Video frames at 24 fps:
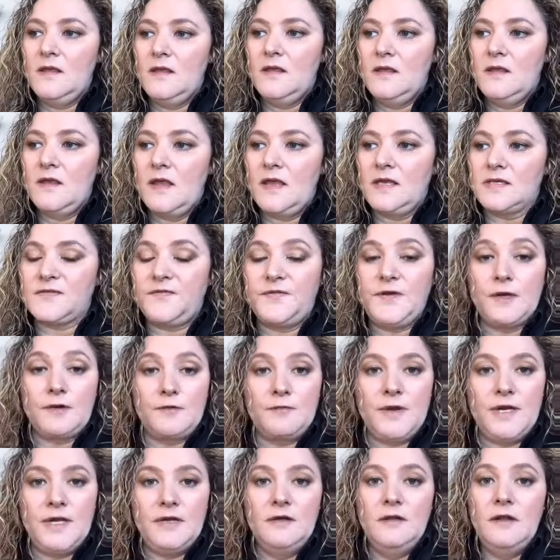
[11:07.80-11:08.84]
Is fear
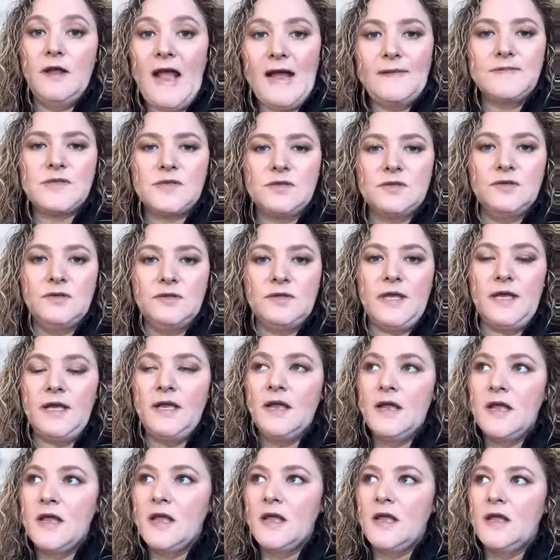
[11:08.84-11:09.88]
real?
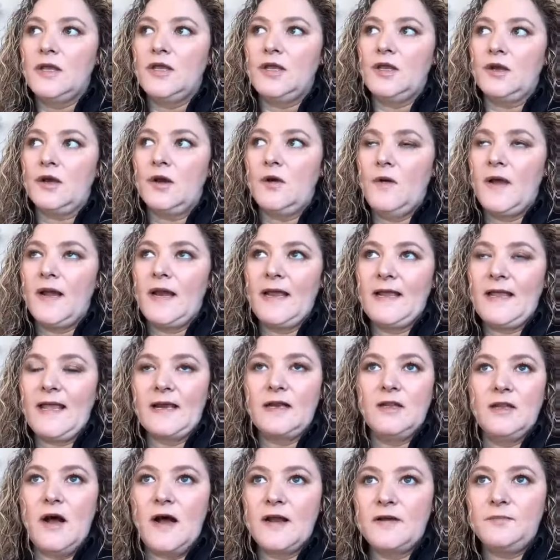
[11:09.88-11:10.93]
Absolutely. You know, and I
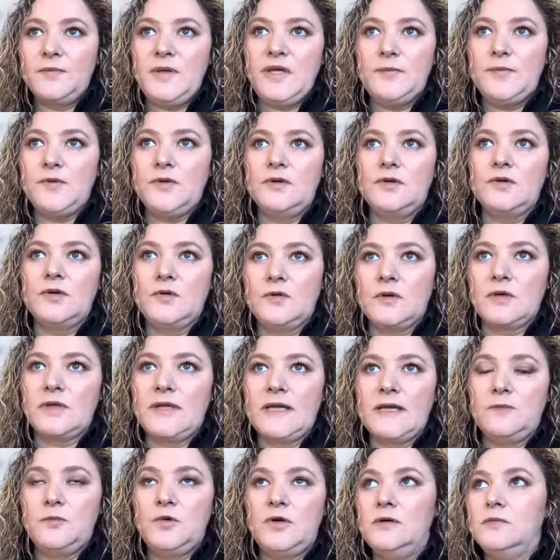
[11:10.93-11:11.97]
get a lot of people who are
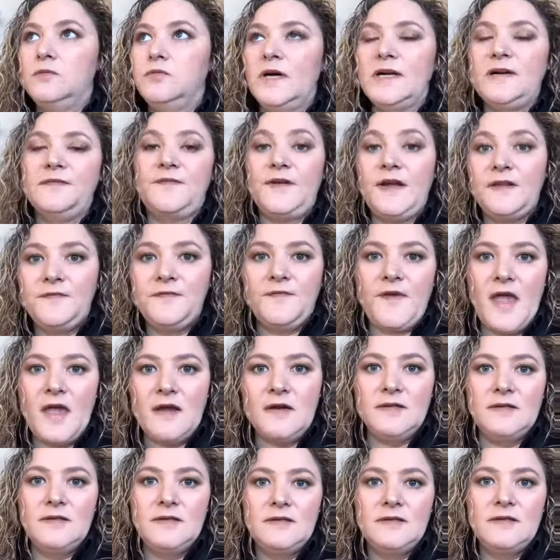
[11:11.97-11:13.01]
like, well, what if I
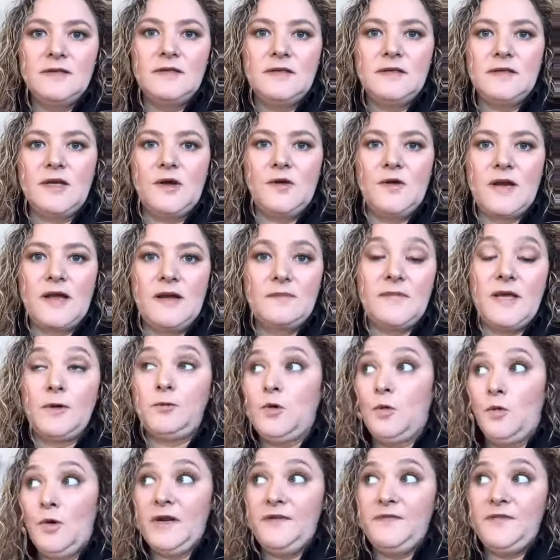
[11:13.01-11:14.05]
fail? You know, and I'm like,
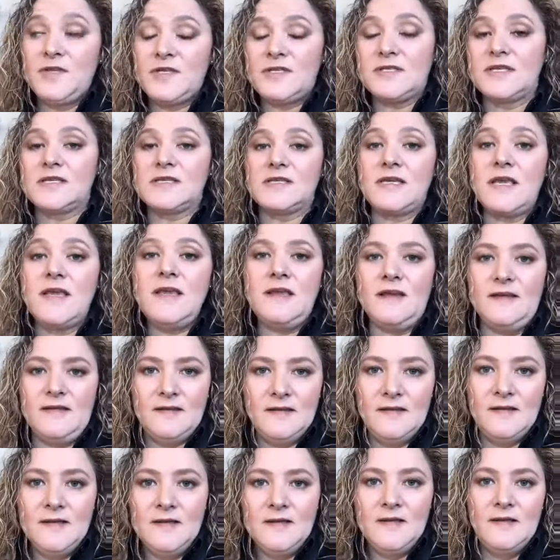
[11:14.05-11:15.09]
well, what if you succeed?
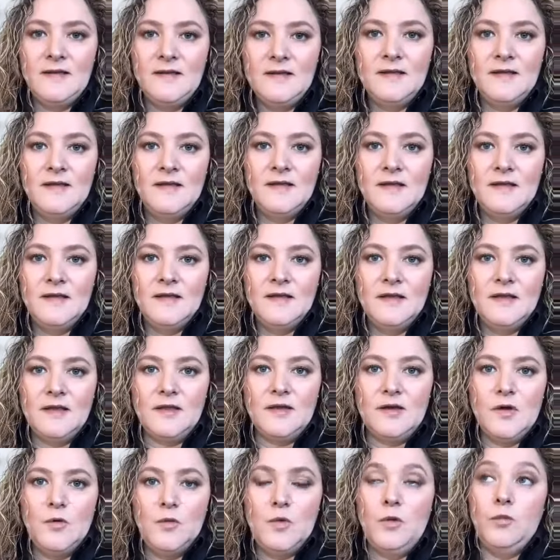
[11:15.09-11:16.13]

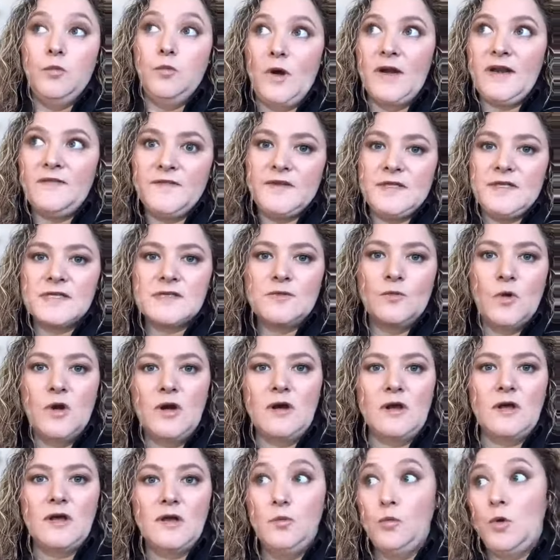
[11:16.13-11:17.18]
You know, well, what if it doesn't
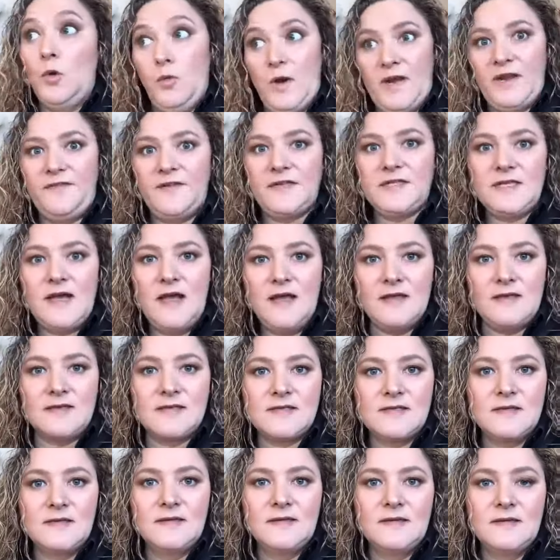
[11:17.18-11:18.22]
work? Well, what if it does?